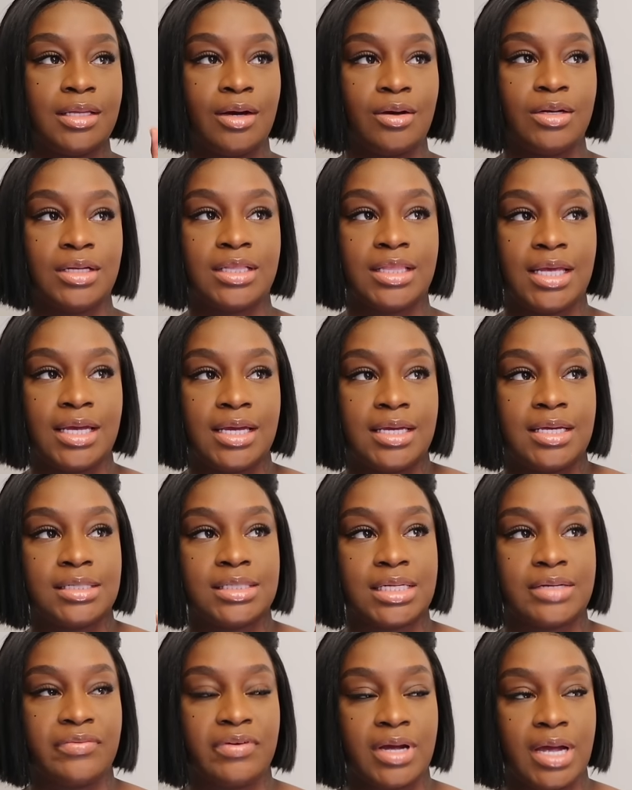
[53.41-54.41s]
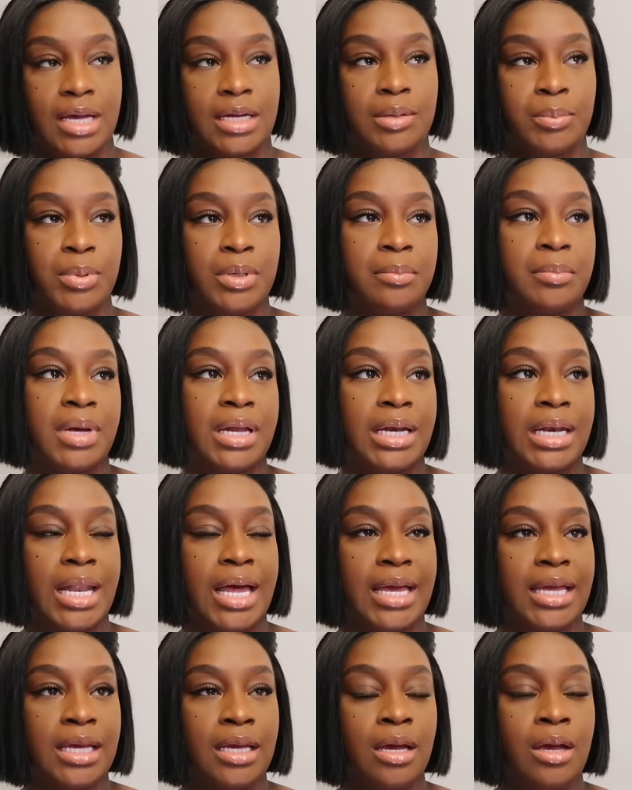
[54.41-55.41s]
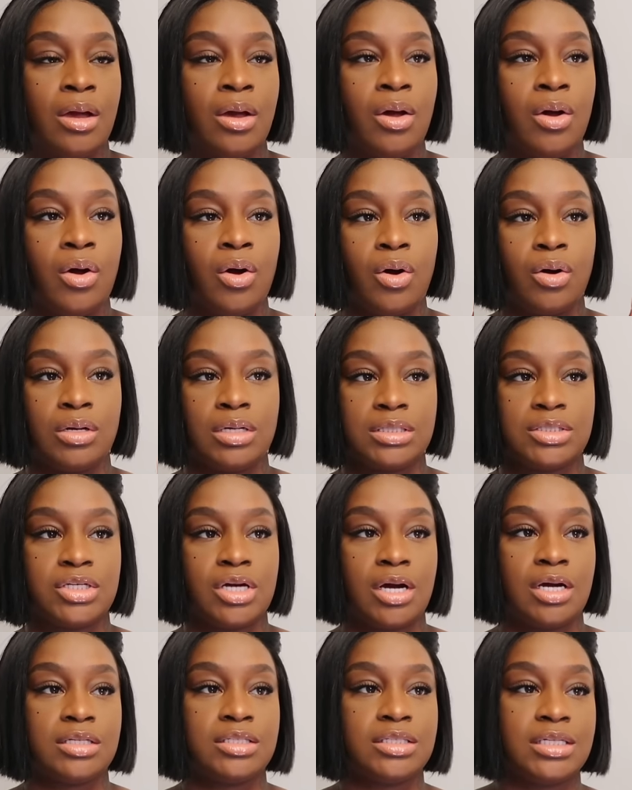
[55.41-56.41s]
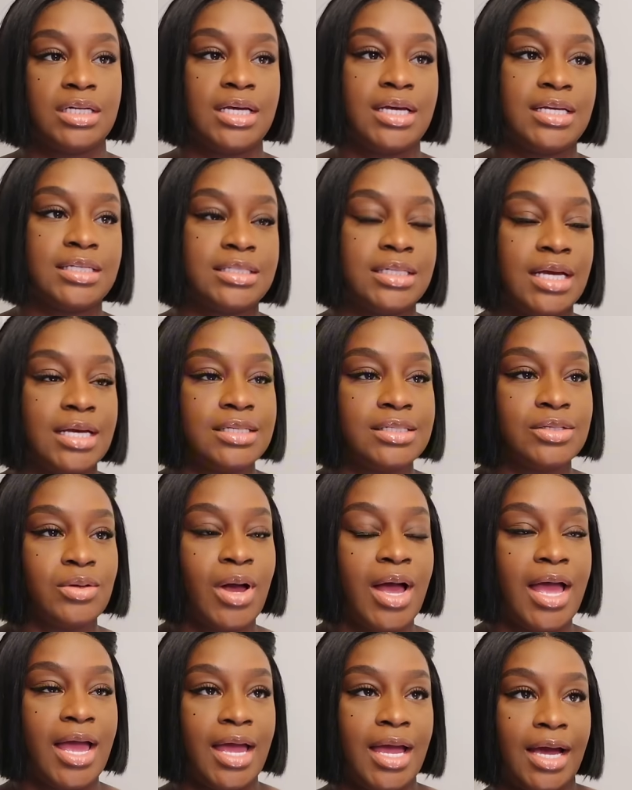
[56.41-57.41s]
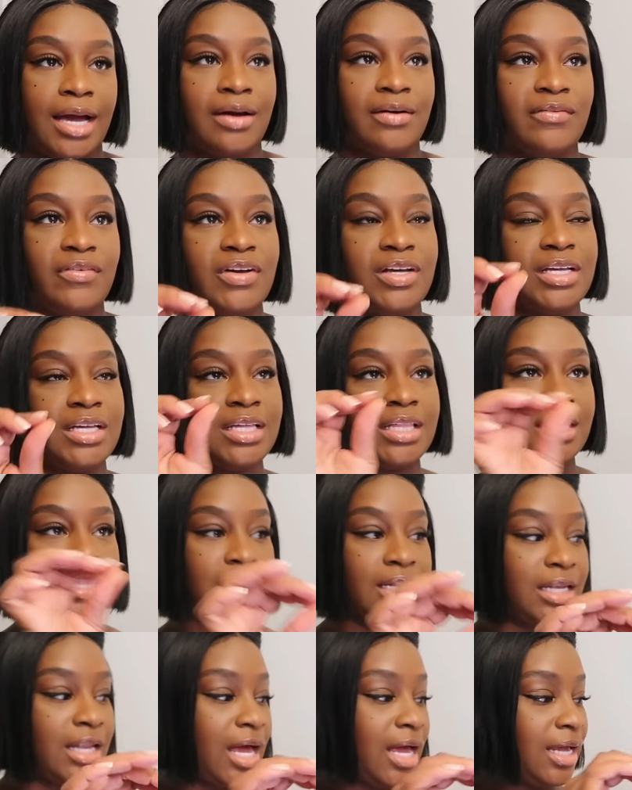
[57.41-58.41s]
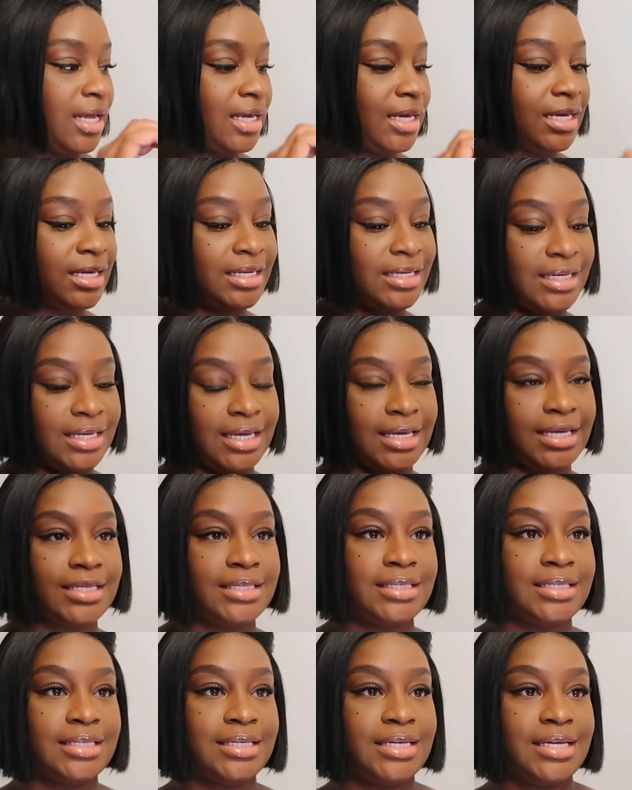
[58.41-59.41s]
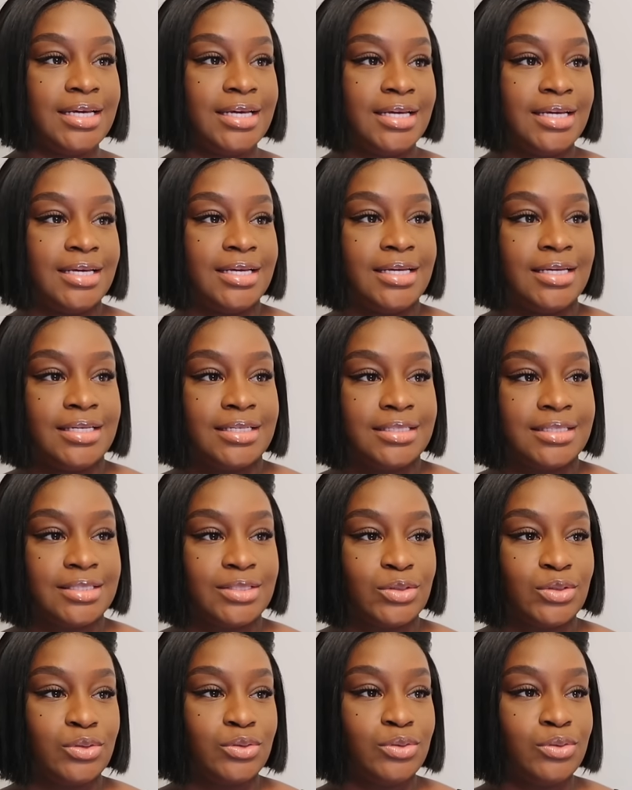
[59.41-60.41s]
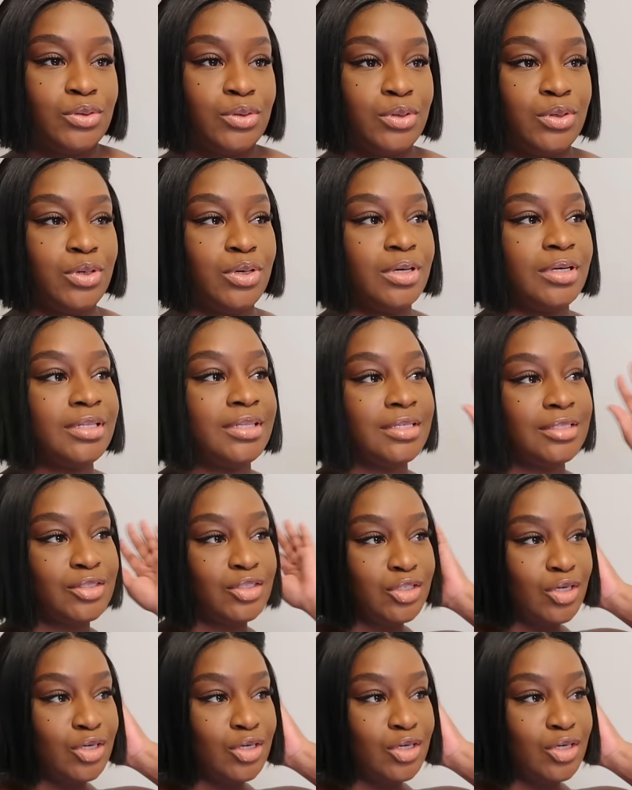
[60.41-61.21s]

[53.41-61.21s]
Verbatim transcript: The only thing is I forgot to put my light on the charger last night. So I have the light connected to the